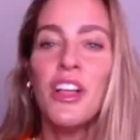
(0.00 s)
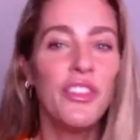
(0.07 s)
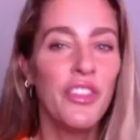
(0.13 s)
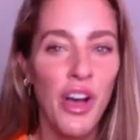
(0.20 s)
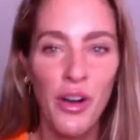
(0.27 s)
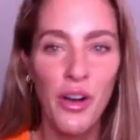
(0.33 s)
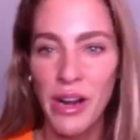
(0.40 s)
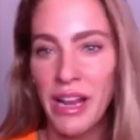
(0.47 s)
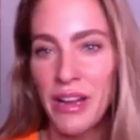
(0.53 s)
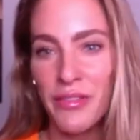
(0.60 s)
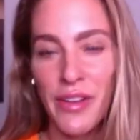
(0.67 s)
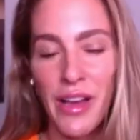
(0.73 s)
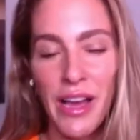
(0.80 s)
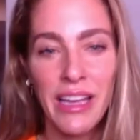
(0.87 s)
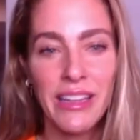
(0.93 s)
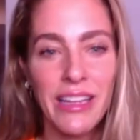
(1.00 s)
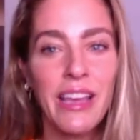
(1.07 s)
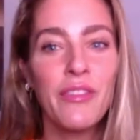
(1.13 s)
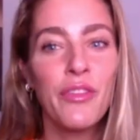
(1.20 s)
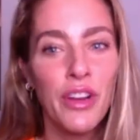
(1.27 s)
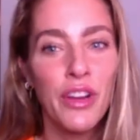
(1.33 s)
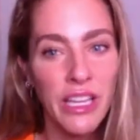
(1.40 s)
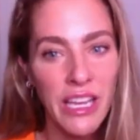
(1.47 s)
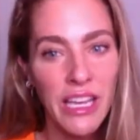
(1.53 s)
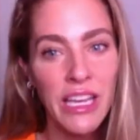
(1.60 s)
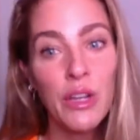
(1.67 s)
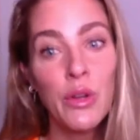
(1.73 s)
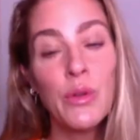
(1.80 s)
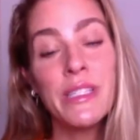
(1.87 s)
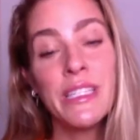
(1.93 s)
No, it ain't fine. Like, for a
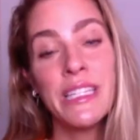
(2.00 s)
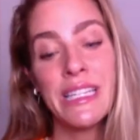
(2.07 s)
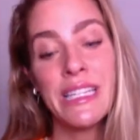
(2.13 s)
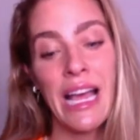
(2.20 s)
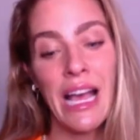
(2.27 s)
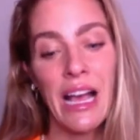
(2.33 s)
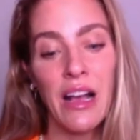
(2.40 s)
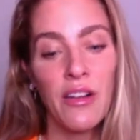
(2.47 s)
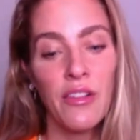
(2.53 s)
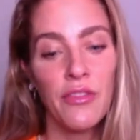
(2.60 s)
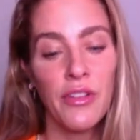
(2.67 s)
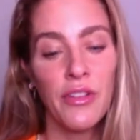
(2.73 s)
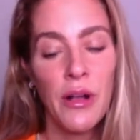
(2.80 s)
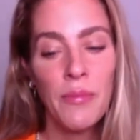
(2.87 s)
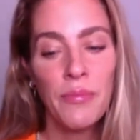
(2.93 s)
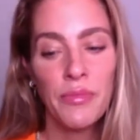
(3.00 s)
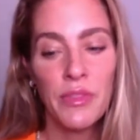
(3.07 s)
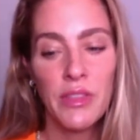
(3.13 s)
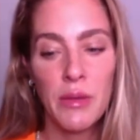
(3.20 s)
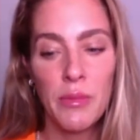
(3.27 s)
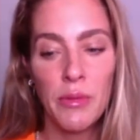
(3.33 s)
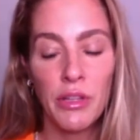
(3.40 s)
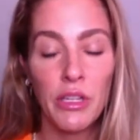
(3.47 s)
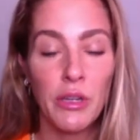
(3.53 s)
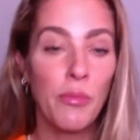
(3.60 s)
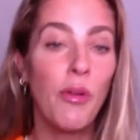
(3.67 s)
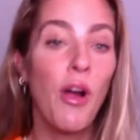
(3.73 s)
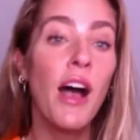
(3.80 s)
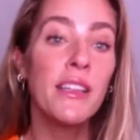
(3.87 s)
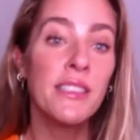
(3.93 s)
kid who didn't have the ability to
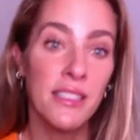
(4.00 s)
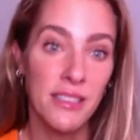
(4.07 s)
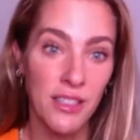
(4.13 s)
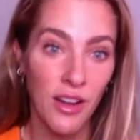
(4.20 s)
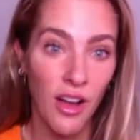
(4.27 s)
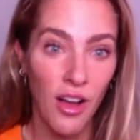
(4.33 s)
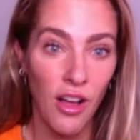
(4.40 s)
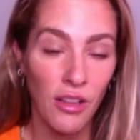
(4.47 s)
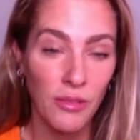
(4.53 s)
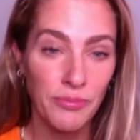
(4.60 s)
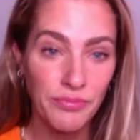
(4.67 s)
process it all,